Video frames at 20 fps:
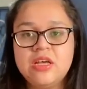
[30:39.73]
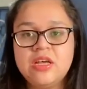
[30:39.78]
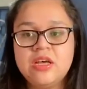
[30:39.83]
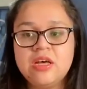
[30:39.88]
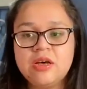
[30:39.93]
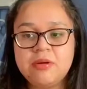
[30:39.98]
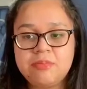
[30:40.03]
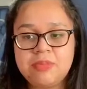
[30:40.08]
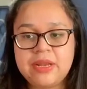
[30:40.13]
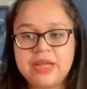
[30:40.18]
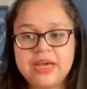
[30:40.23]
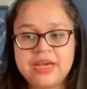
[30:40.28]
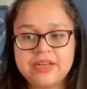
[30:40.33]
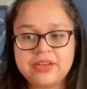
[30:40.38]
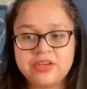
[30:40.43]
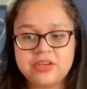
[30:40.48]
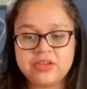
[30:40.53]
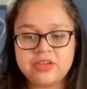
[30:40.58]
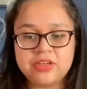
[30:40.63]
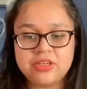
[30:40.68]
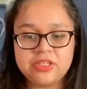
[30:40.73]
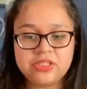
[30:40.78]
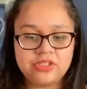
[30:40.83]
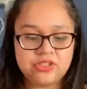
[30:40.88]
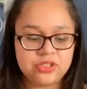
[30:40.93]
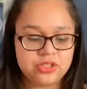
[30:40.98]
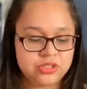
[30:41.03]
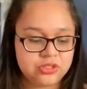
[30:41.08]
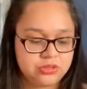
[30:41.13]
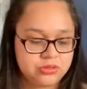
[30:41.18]
a planner, a
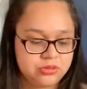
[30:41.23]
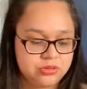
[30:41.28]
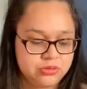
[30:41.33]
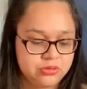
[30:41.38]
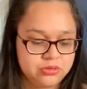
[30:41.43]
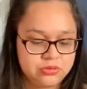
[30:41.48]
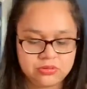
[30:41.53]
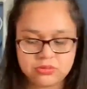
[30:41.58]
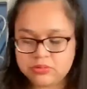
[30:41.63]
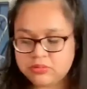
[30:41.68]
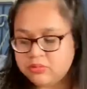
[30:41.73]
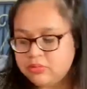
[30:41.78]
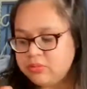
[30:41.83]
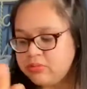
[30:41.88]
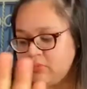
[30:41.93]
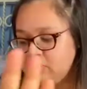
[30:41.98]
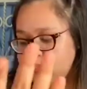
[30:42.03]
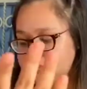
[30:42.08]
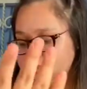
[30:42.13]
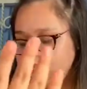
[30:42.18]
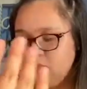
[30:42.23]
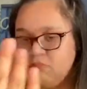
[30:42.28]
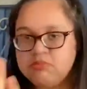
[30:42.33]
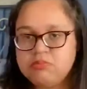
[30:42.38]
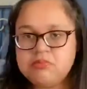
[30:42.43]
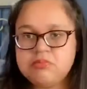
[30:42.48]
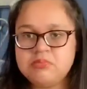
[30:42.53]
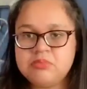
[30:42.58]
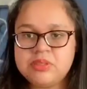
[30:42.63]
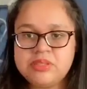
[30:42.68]
journal,
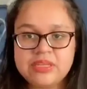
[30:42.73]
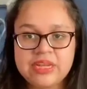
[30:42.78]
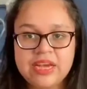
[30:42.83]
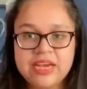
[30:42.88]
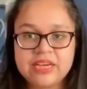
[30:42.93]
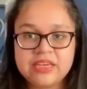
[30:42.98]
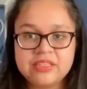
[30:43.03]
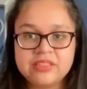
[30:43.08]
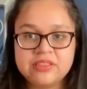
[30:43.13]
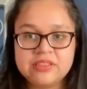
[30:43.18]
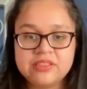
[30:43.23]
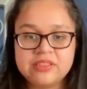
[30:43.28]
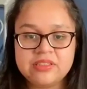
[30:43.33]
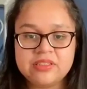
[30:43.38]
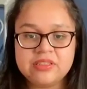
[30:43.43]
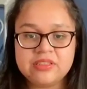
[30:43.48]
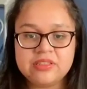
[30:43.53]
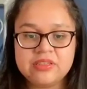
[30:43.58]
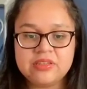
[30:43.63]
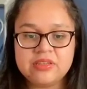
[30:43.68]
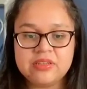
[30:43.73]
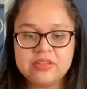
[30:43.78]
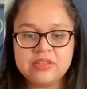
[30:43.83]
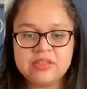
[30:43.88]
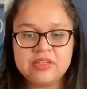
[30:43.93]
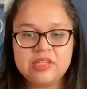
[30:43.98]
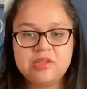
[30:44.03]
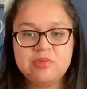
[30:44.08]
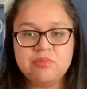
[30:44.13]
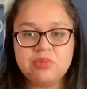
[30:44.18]
snacks,
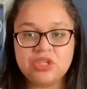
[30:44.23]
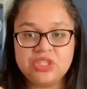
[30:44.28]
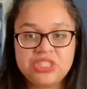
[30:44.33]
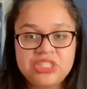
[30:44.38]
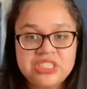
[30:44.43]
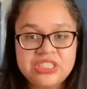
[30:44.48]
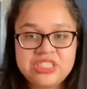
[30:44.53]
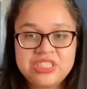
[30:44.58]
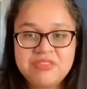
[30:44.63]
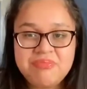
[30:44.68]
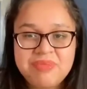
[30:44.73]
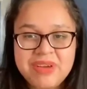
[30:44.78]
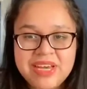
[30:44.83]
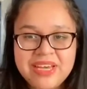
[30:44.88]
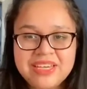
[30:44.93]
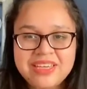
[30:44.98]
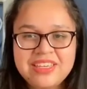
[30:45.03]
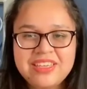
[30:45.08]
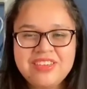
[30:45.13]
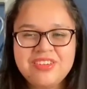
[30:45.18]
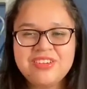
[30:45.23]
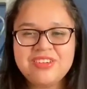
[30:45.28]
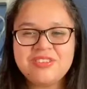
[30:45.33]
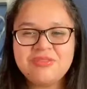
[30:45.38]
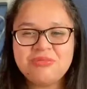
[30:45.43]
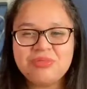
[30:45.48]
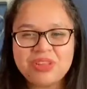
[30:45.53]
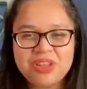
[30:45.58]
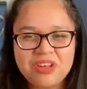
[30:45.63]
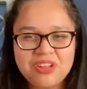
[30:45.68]
an emergency bag, you know,
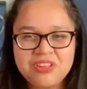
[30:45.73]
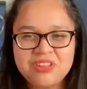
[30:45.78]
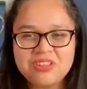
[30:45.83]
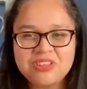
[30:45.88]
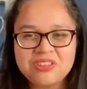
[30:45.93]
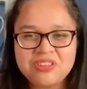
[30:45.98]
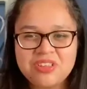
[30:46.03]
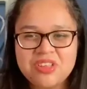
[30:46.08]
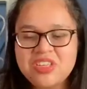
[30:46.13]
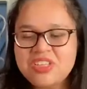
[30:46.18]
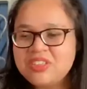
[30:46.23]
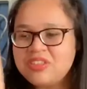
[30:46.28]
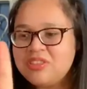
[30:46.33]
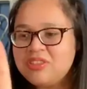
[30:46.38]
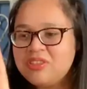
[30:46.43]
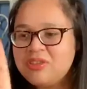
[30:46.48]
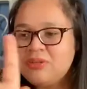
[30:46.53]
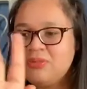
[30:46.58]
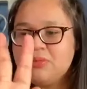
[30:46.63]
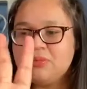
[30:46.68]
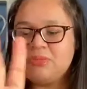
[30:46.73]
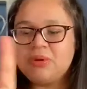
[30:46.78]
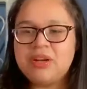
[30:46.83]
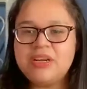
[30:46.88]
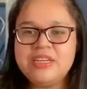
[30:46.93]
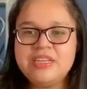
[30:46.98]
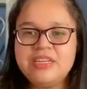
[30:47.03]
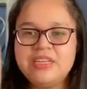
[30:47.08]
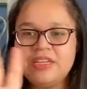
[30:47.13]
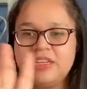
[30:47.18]
with all the things you would
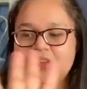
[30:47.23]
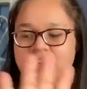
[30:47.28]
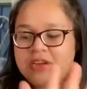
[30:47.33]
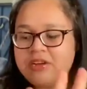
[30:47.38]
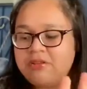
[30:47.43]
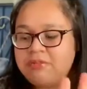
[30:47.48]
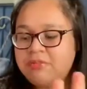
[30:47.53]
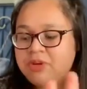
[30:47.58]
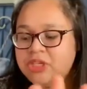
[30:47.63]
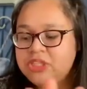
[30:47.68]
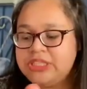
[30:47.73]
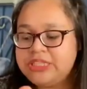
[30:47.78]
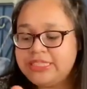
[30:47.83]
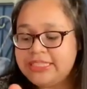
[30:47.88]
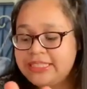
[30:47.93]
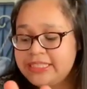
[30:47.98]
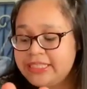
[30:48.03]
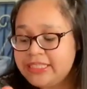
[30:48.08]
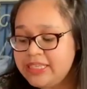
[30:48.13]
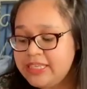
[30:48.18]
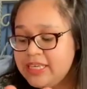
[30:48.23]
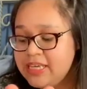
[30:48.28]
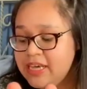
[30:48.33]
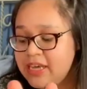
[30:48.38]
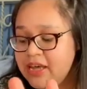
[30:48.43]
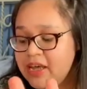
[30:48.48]
probably need in an emergency,